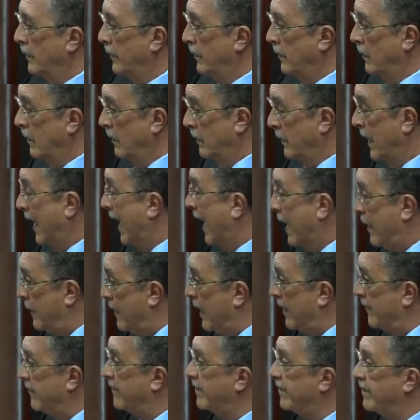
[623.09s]
The IMF
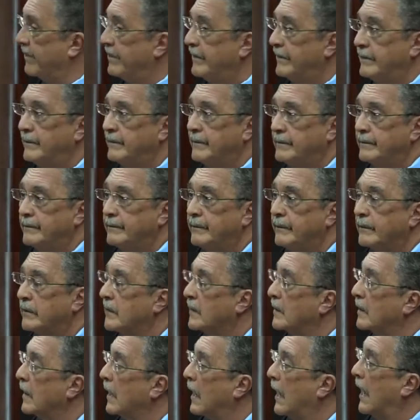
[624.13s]

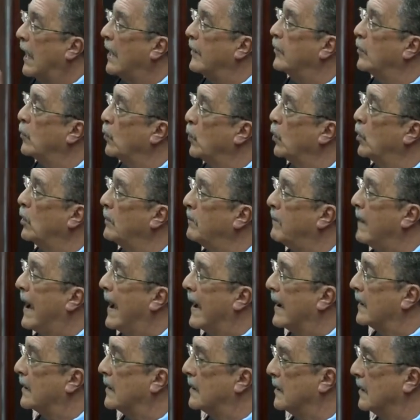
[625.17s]
and the World
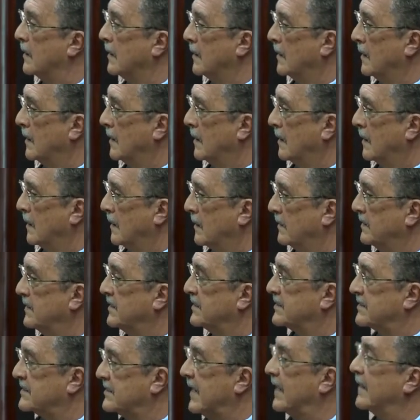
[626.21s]
Bank
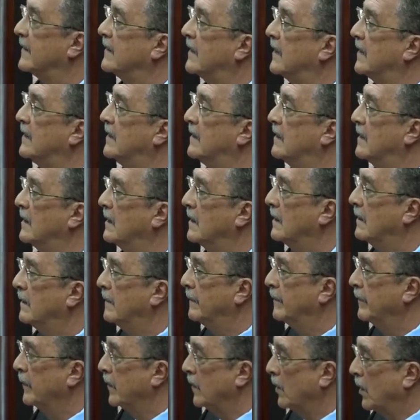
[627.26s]
descended
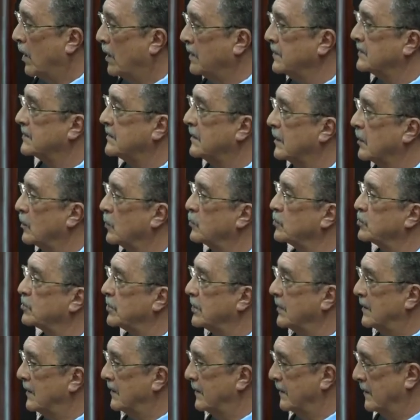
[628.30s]
on St. Lucia
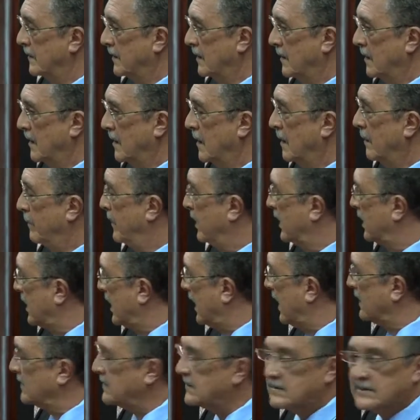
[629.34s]

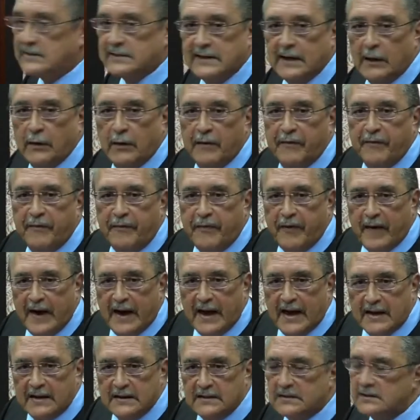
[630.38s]
because there were
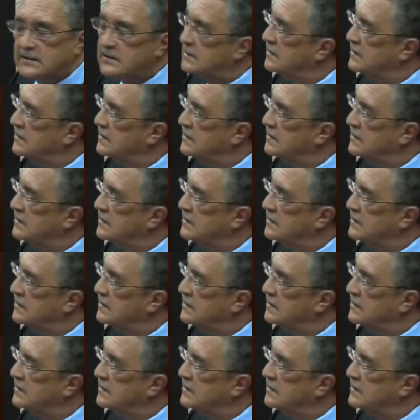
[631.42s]
fears